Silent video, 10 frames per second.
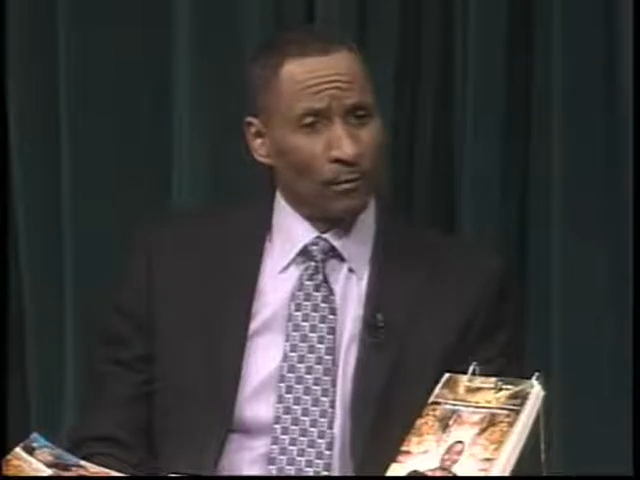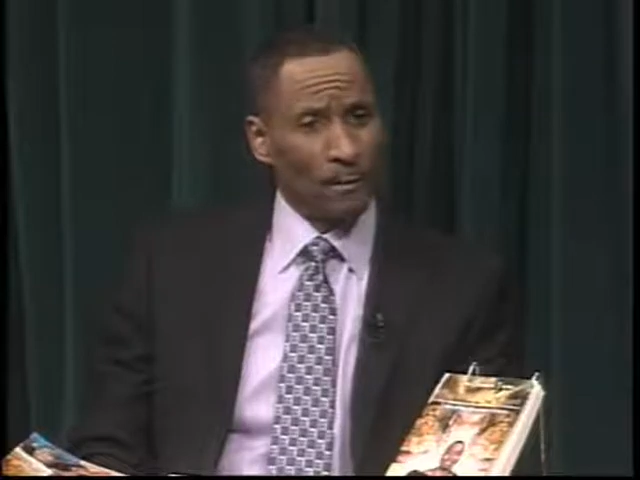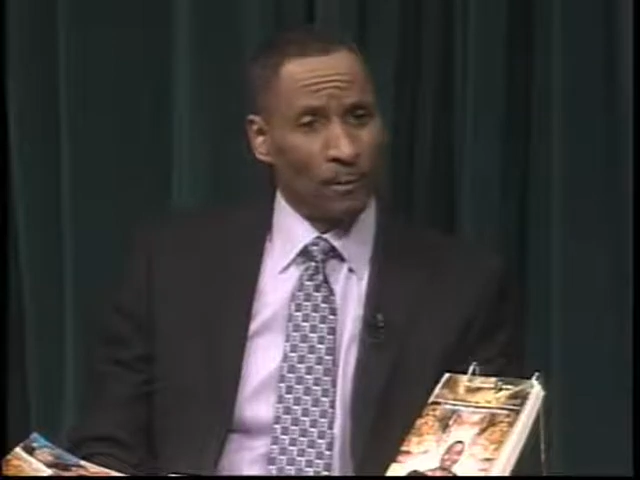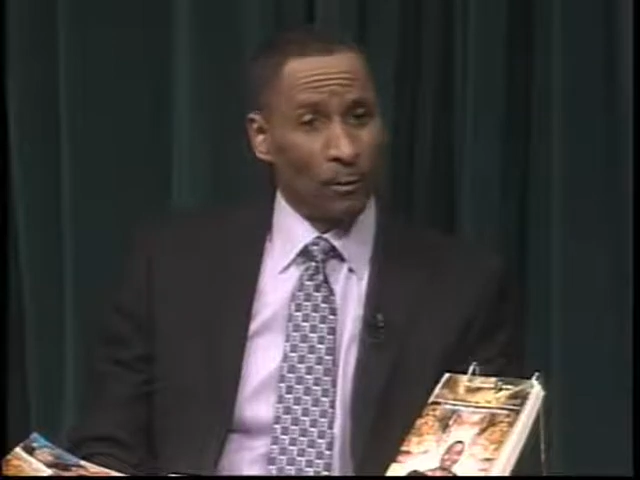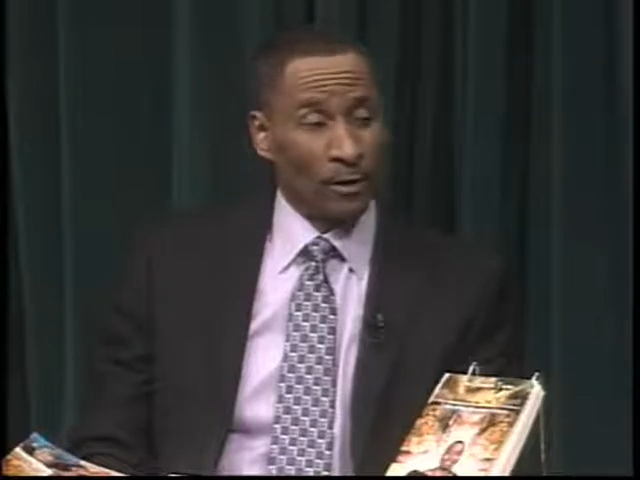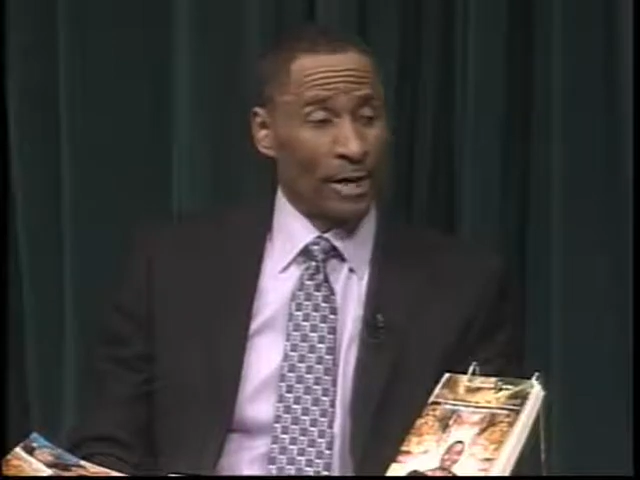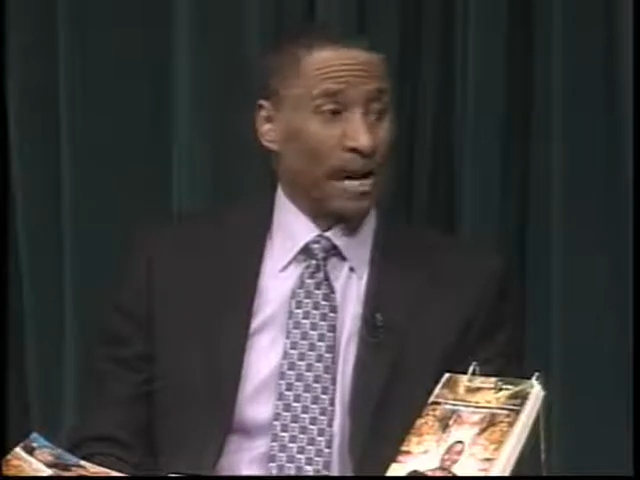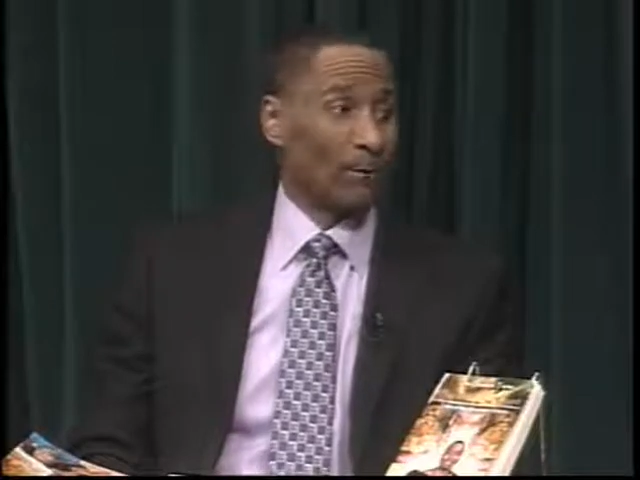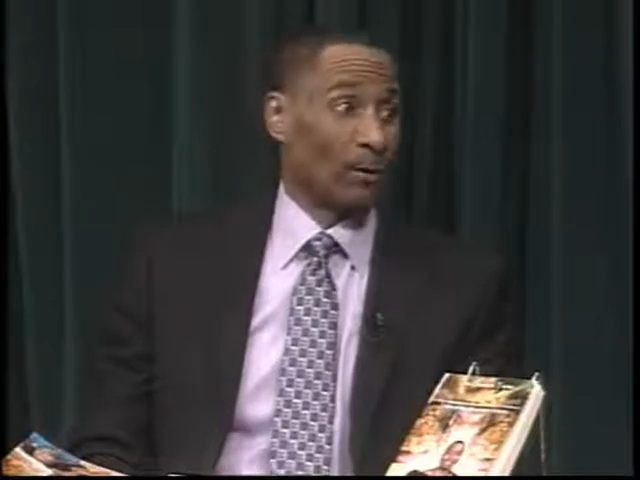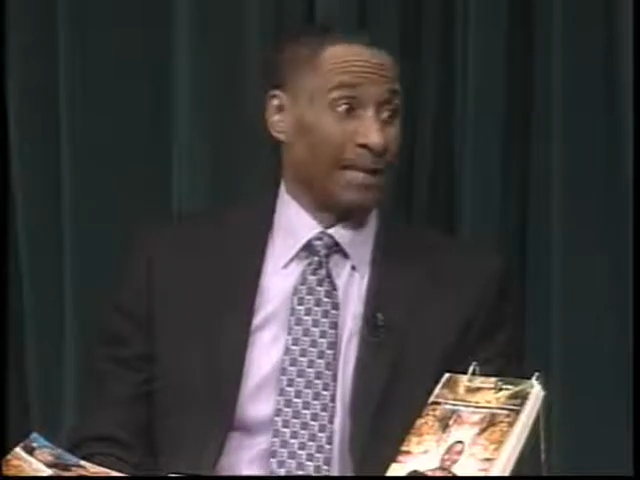people are
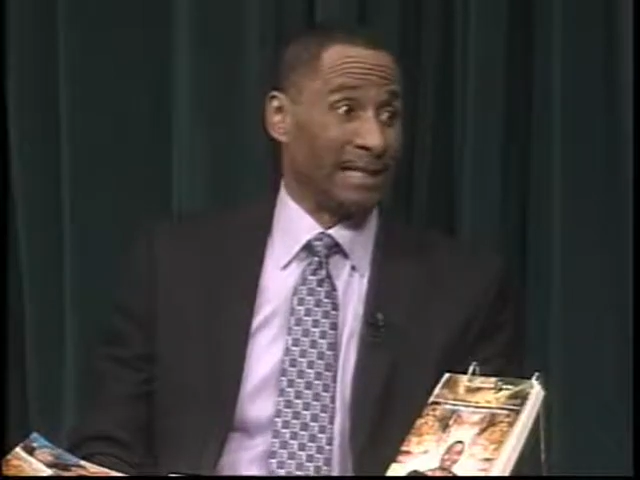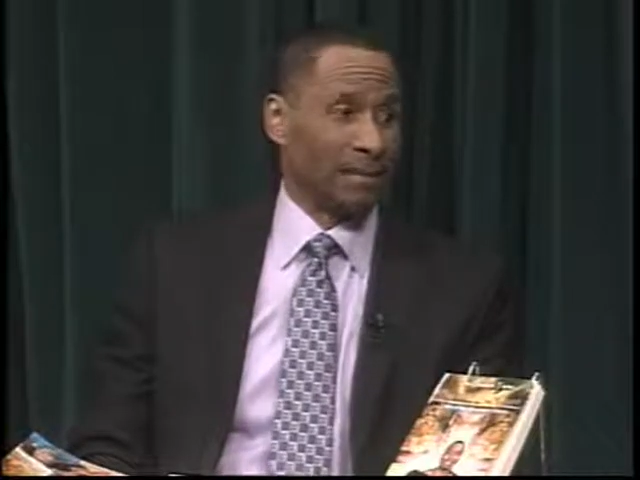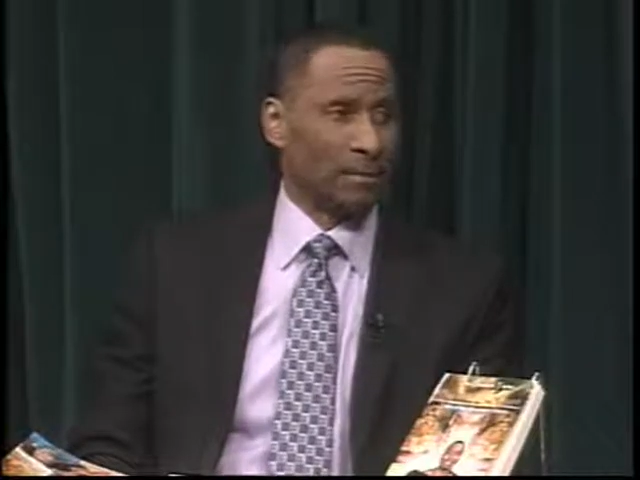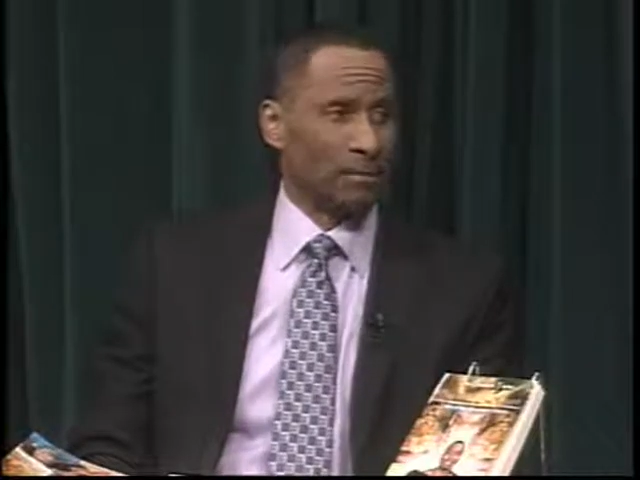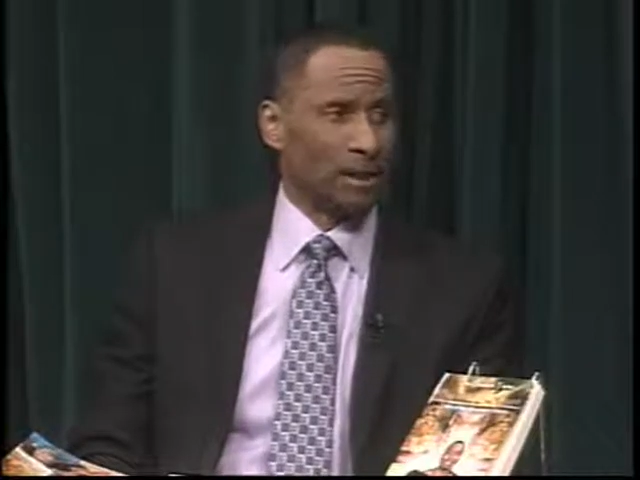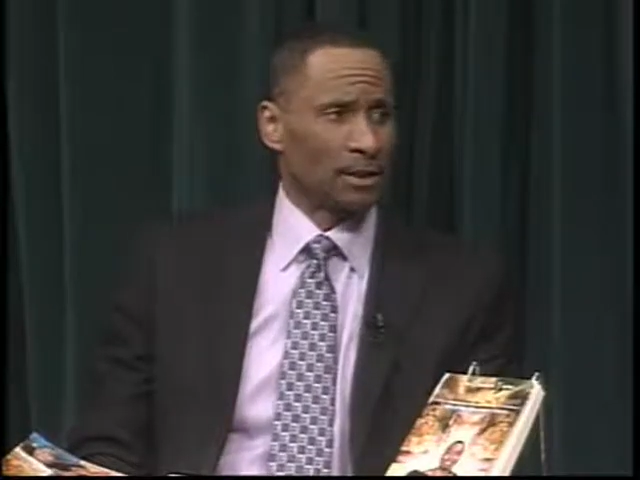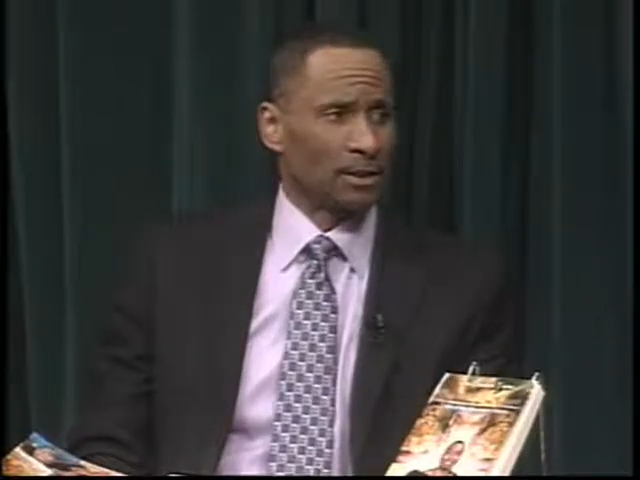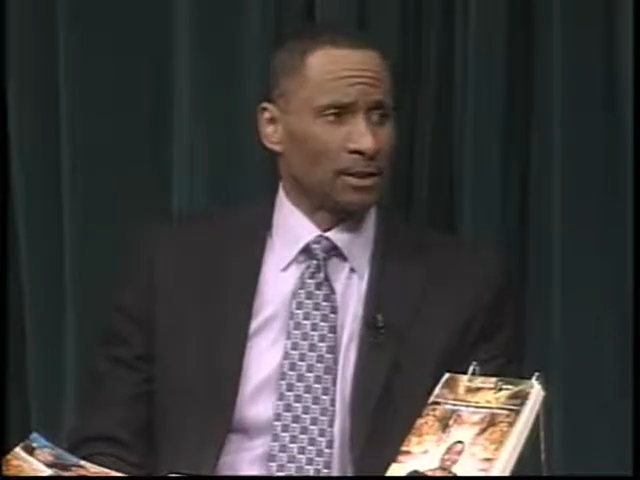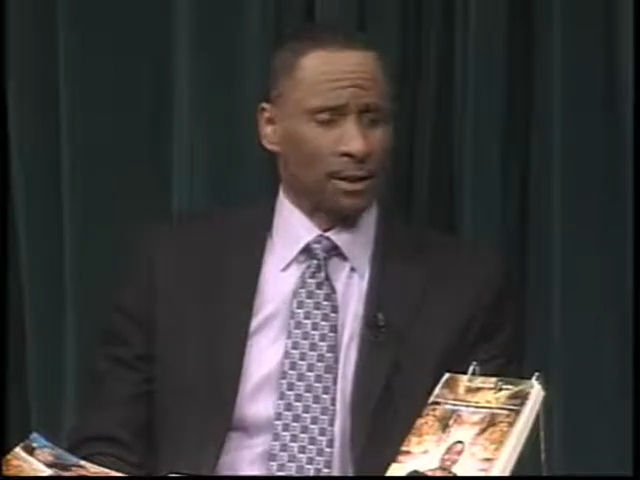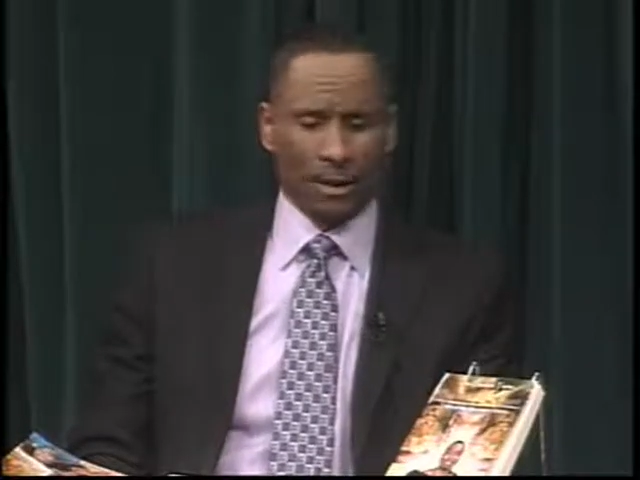not reading as much